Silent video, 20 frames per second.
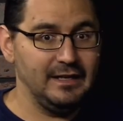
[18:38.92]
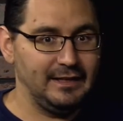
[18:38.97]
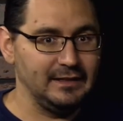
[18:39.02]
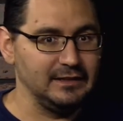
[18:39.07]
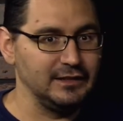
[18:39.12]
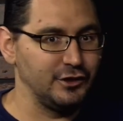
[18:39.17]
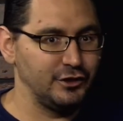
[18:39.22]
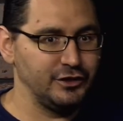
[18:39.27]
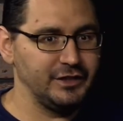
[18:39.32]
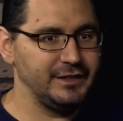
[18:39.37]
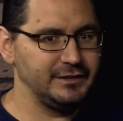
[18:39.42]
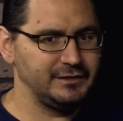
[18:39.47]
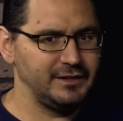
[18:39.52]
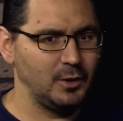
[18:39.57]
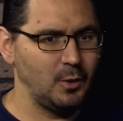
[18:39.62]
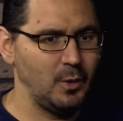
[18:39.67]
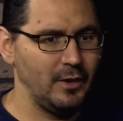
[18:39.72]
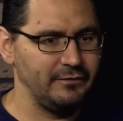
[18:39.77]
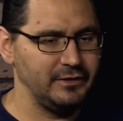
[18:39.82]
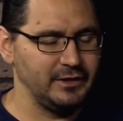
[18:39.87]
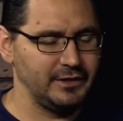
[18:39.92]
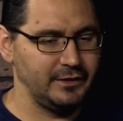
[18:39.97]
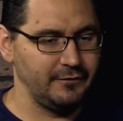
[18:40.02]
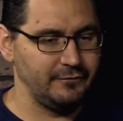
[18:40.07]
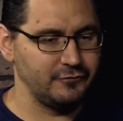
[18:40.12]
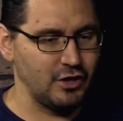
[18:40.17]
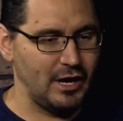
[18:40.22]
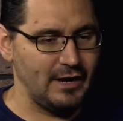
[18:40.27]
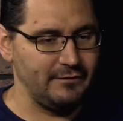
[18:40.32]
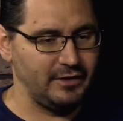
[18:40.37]
It literally is the equivalent of
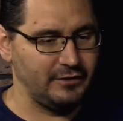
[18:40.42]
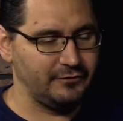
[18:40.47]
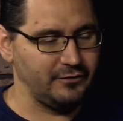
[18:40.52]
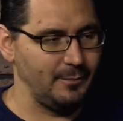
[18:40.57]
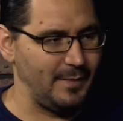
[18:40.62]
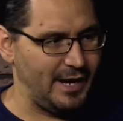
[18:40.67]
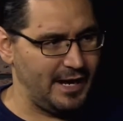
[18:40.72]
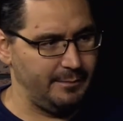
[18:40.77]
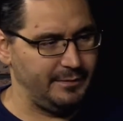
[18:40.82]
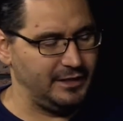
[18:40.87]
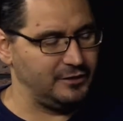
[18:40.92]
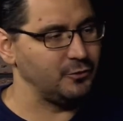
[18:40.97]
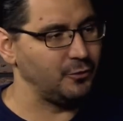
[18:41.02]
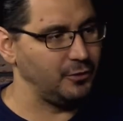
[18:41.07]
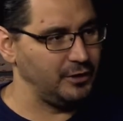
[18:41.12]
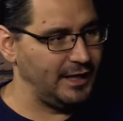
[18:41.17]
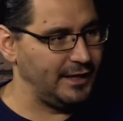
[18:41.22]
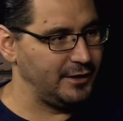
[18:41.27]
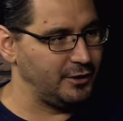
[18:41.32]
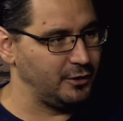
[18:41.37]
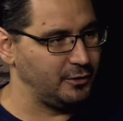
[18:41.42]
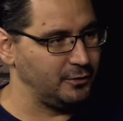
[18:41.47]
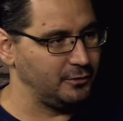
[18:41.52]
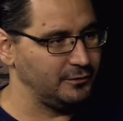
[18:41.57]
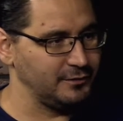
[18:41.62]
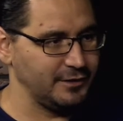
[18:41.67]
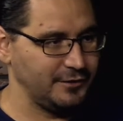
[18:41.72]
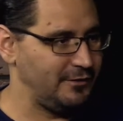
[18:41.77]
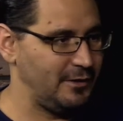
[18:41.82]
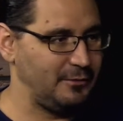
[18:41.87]
driving from Miami to Orlando
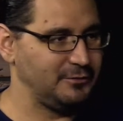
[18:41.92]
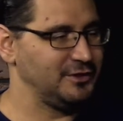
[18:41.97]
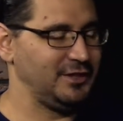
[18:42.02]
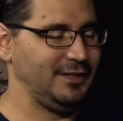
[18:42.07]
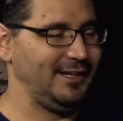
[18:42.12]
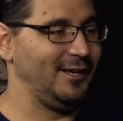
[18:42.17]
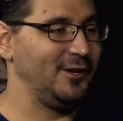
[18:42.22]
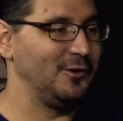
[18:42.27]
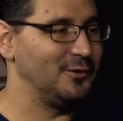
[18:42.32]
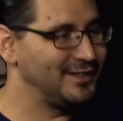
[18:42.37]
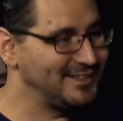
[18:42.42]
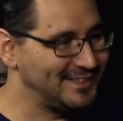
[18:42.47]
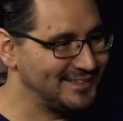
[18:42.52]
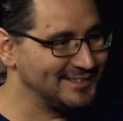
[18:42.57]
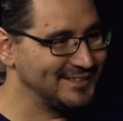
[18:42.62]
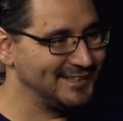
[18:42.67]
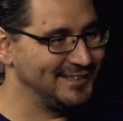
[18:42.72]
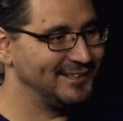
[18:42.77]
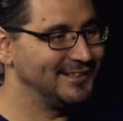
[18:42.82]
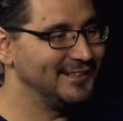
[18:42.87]
if I was going to go to Disney.